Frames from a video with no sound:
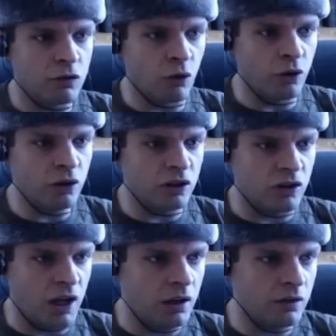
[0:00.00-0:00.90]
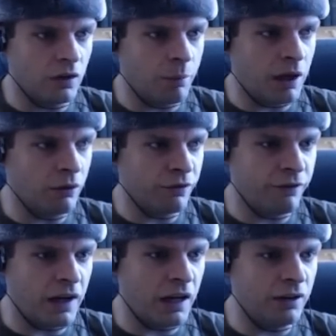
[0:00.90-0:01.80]
It's only going to take us about
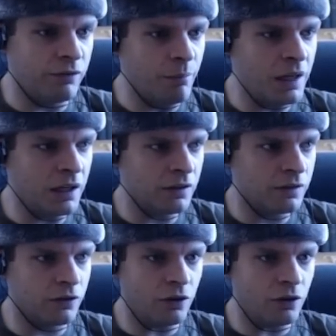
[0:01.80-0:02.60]
5 minutes